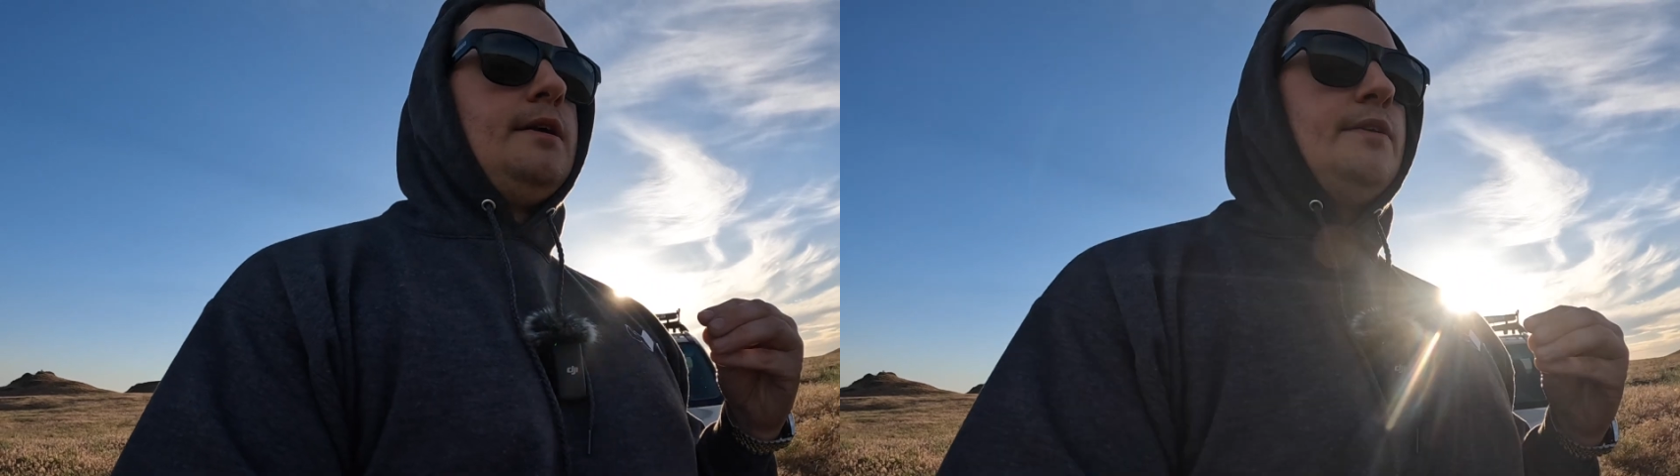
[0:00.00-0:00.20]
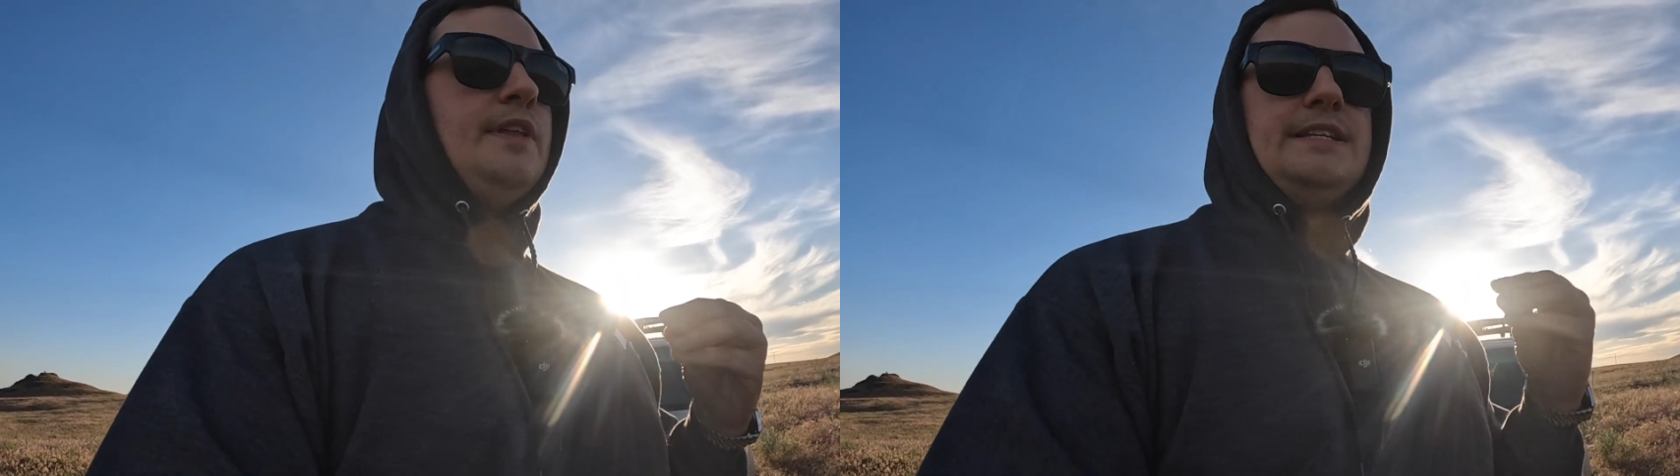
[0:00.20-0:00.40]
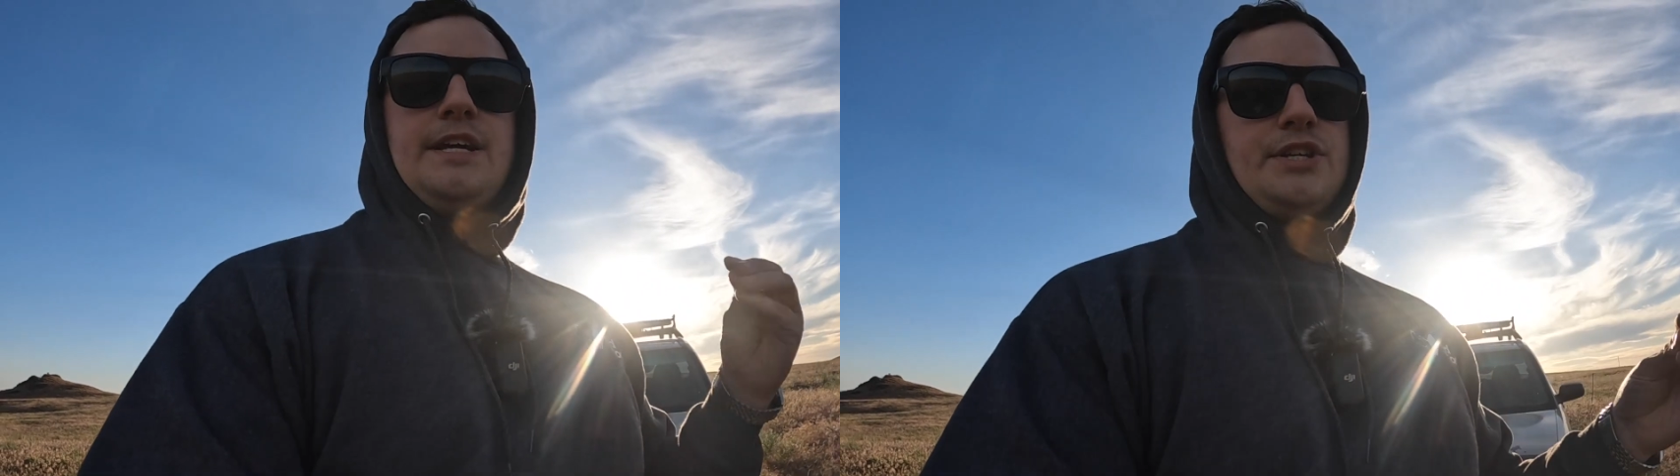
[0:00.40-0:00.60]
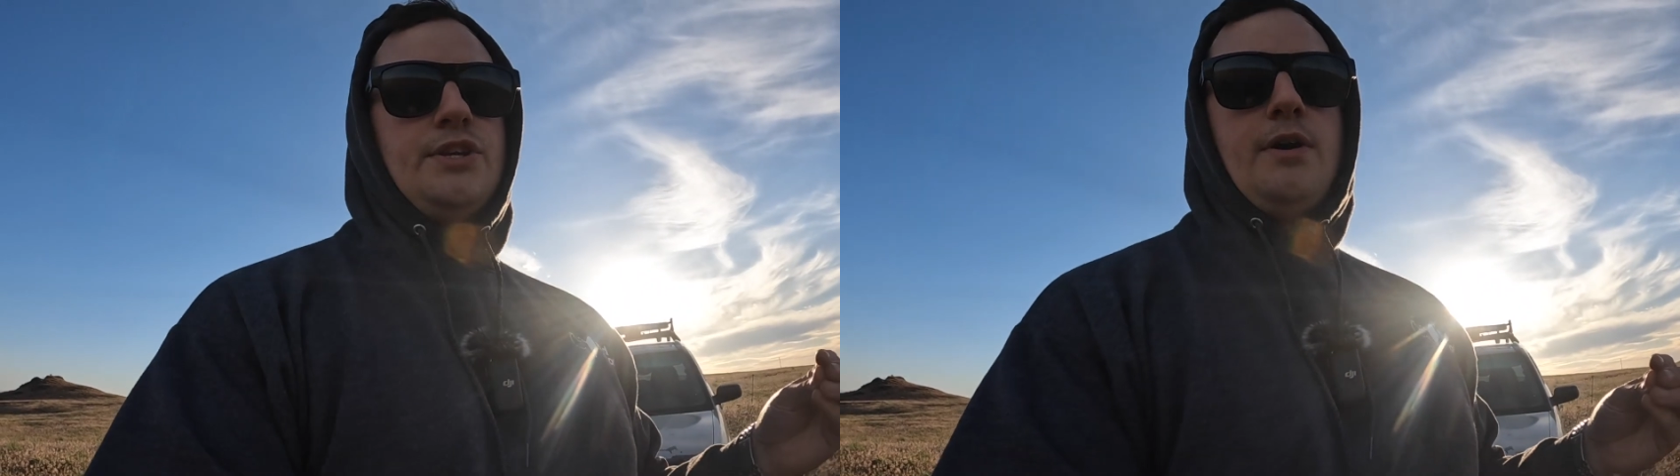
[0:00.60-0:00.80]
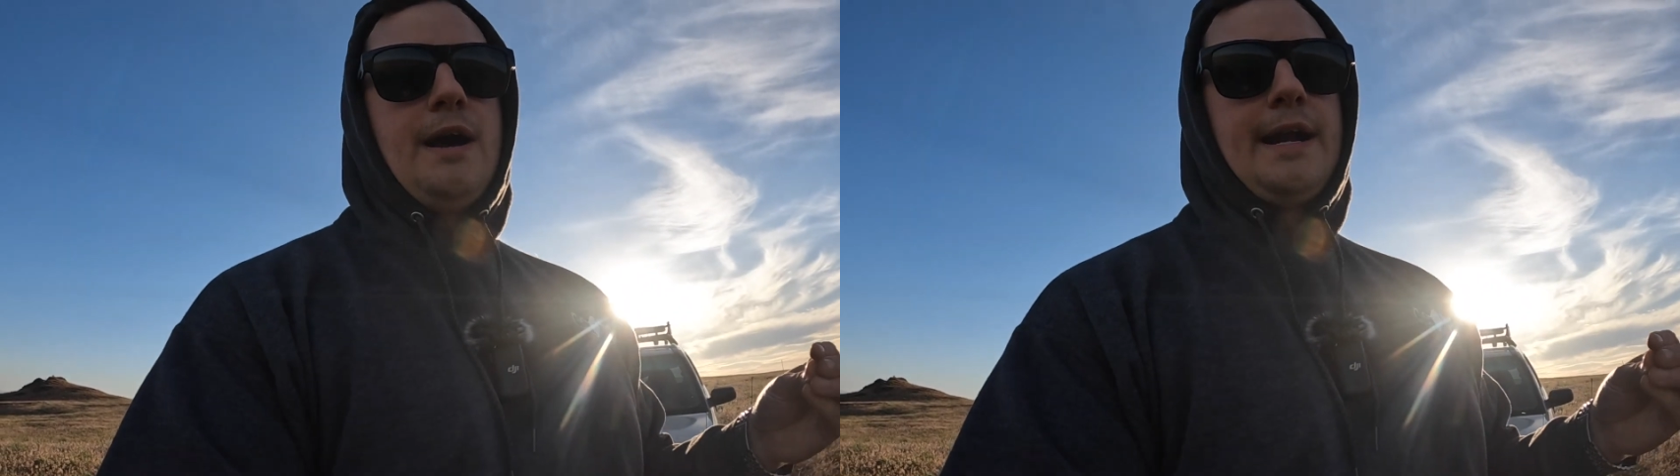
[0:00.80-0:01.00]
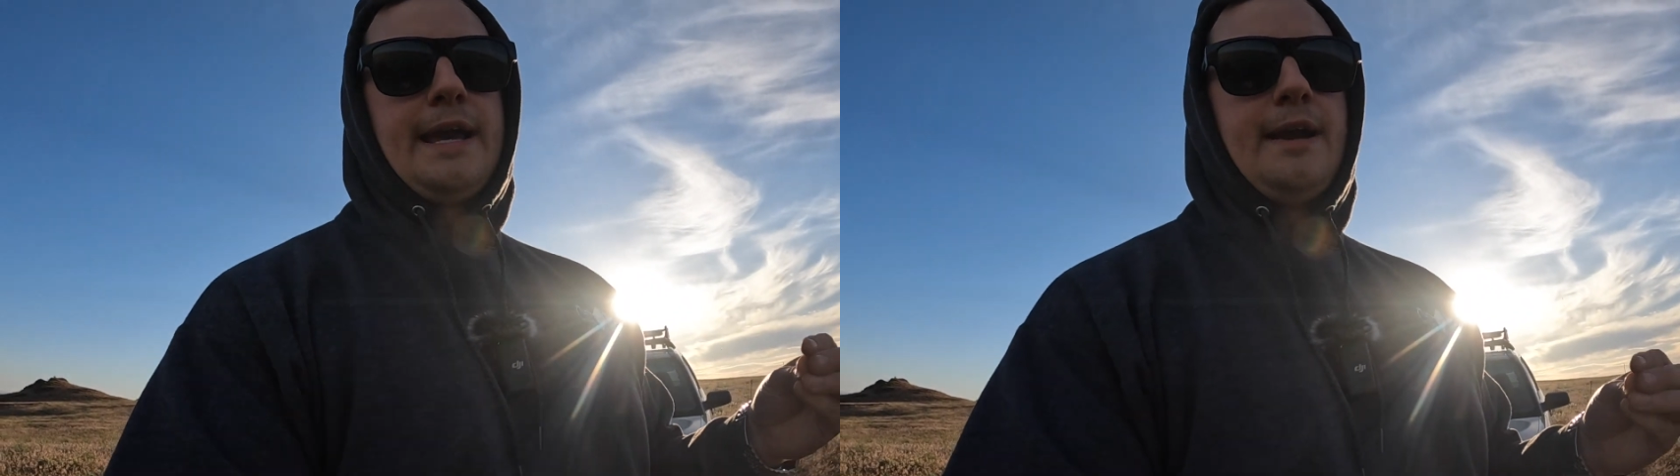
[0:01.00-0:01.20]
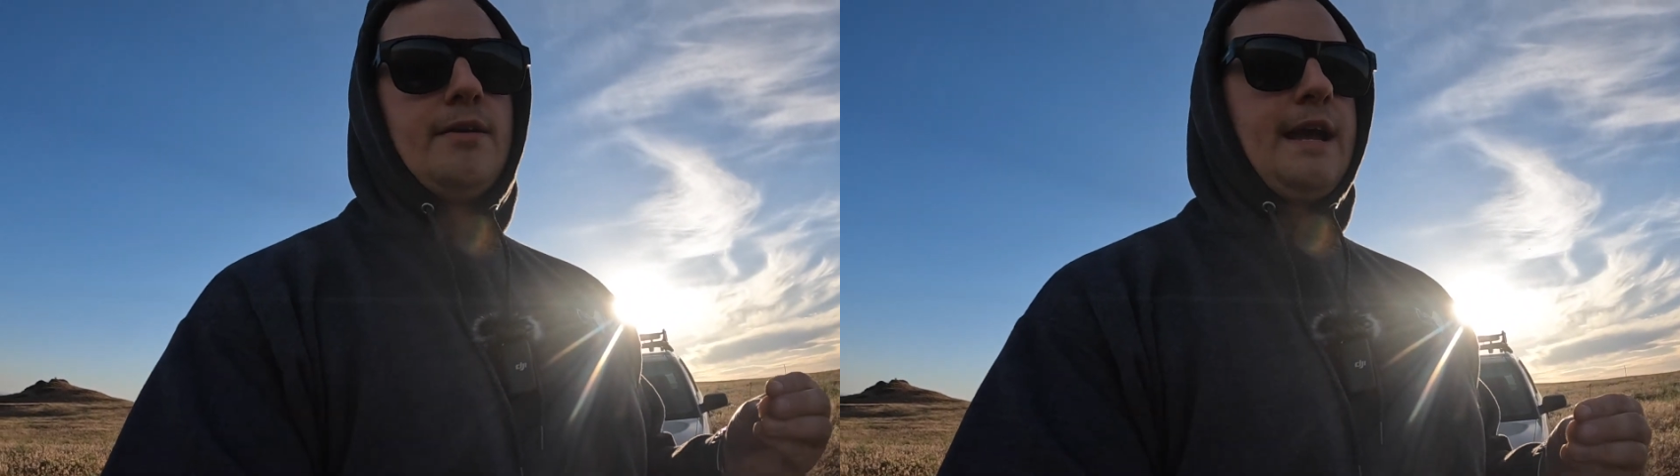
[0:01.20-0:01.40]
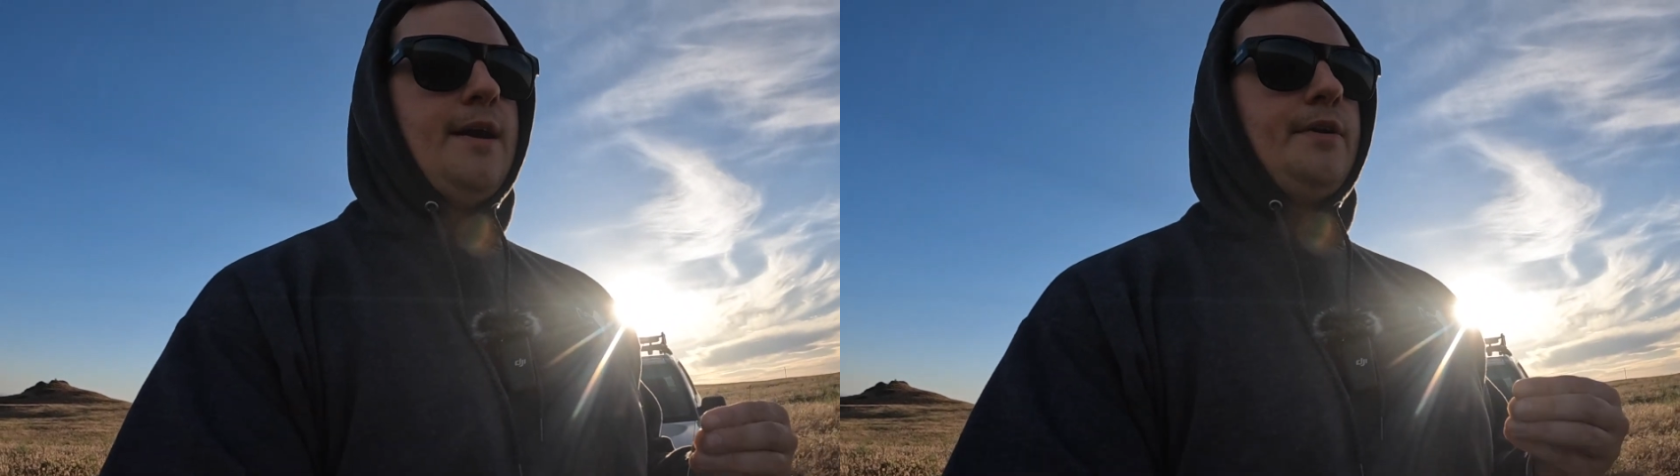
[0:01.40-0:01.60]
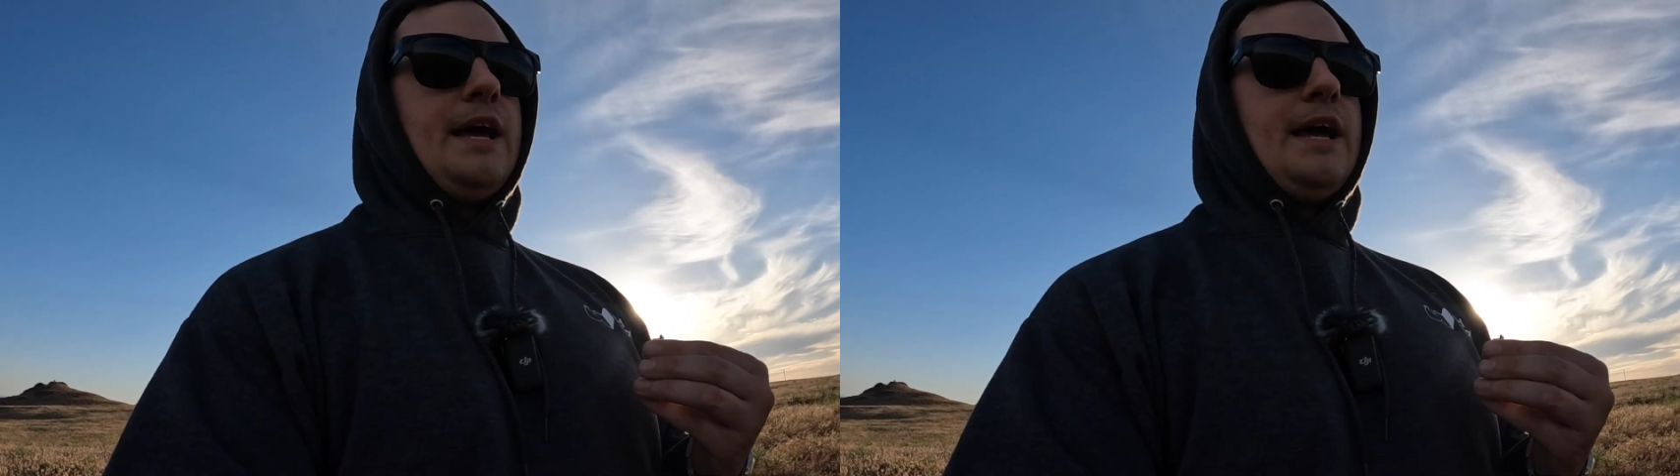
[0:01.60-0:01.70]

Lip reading: that doesn't know how to air down